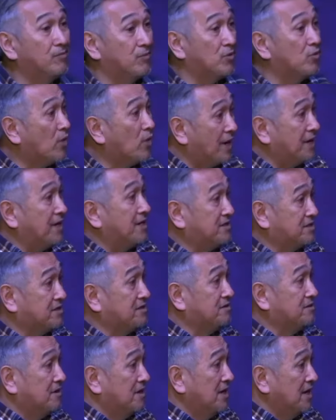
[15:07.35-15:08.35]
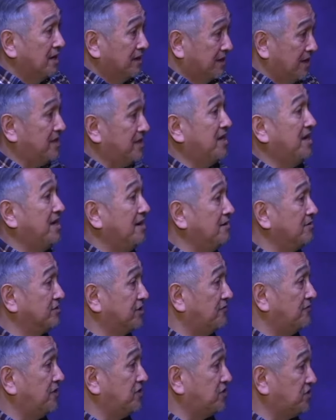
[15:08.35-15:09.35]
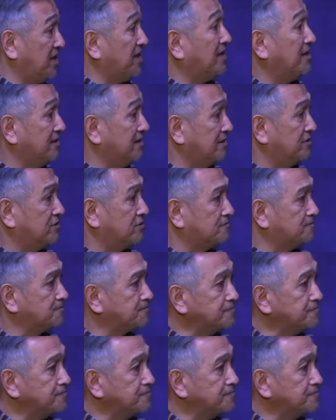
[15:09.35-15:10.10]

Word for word: who wanted to get healed of his sickness.